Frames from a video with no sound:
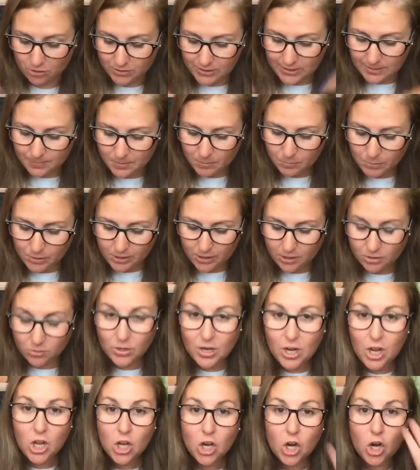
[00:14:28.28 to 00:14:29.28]
tell me below,
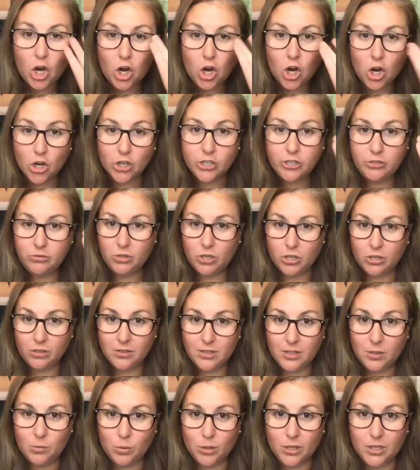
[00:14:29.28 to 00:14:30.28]
are you
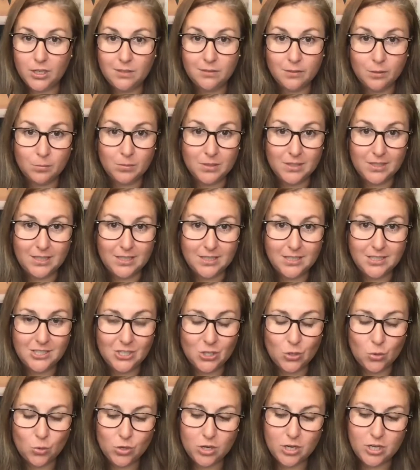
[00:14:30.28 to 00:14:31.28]
currently working from a
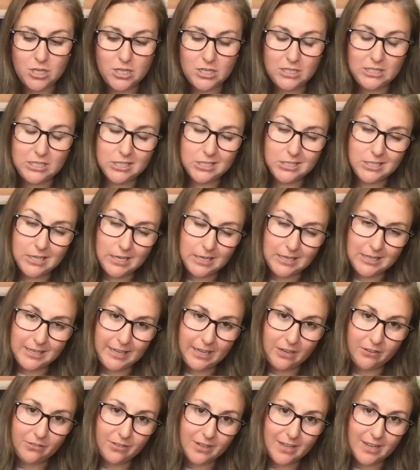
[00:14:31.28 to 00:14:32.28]
list or are you just kind of
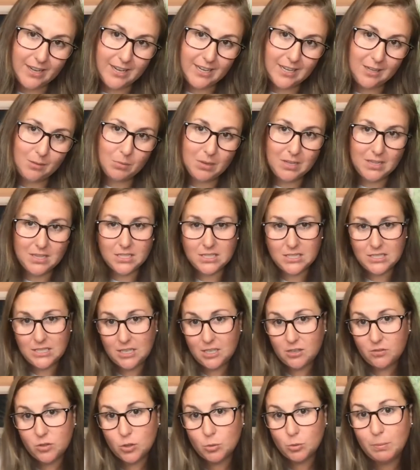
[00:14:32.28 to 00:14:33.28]
like flying by the
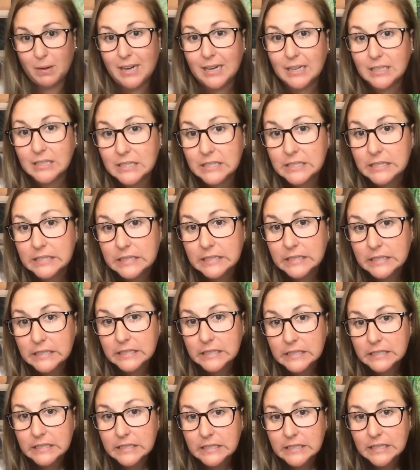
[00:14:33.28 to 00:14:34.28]
seat of your pants?
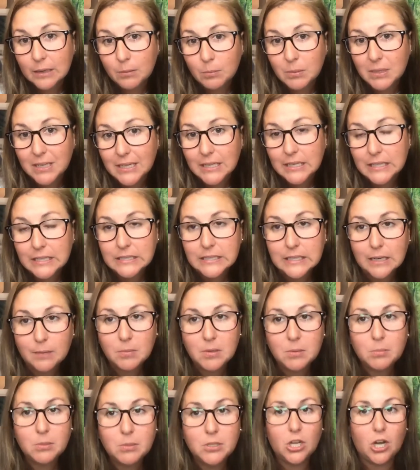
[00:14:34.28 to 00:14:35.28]
Tell
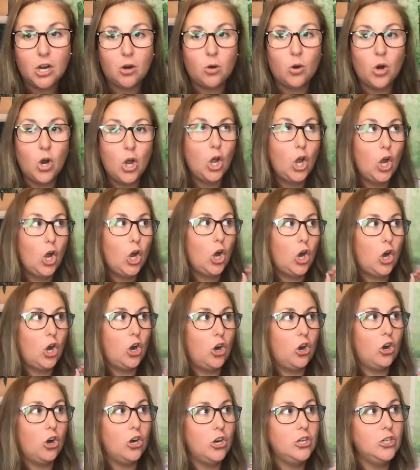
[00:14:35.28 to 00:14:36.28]
me below,
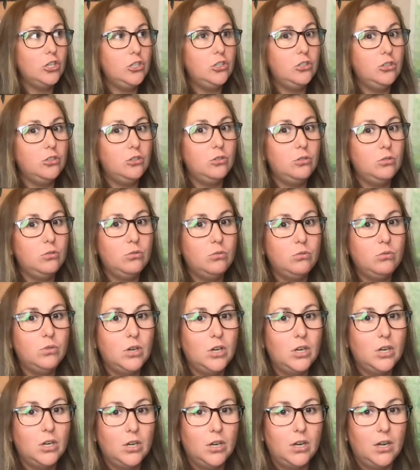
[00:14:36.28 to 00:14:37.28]
are you
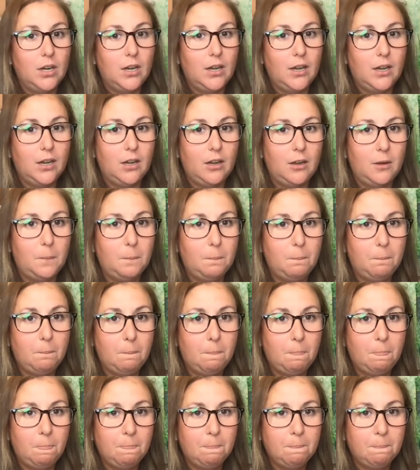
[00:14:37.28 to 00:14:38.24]
kind